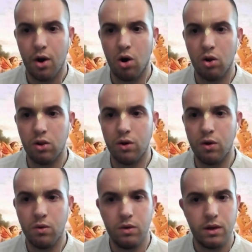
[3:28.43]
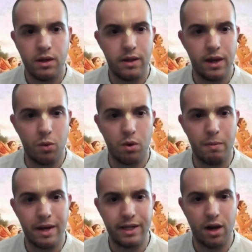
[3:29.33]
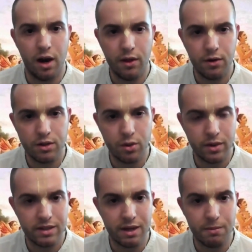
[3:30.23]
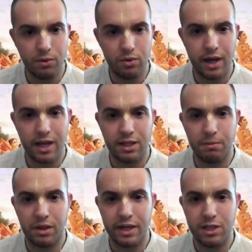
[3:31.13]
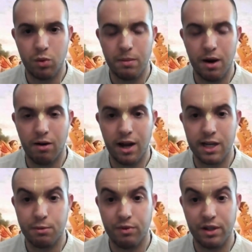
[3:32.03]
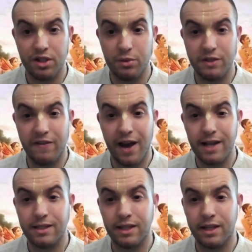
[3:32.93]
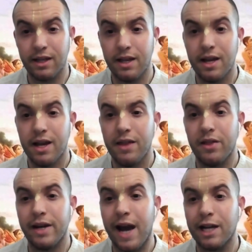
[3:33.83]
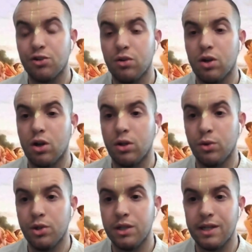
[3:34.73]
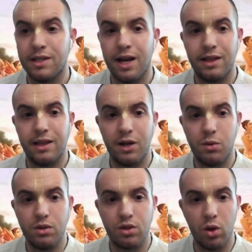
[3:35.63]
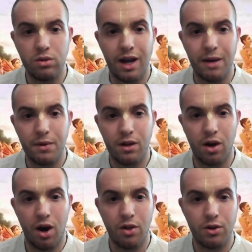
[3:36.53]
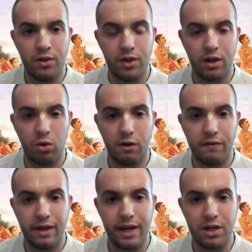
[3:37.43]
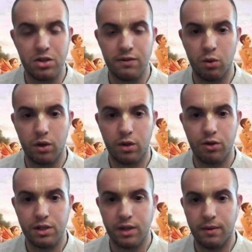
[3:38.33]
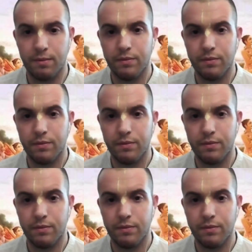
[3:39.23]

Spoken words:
Although there were many others who assembled at the place where Maharaj Parikshit was fasting, the natural conclusion is that there was no topic other than the glorification of Lord Krishna.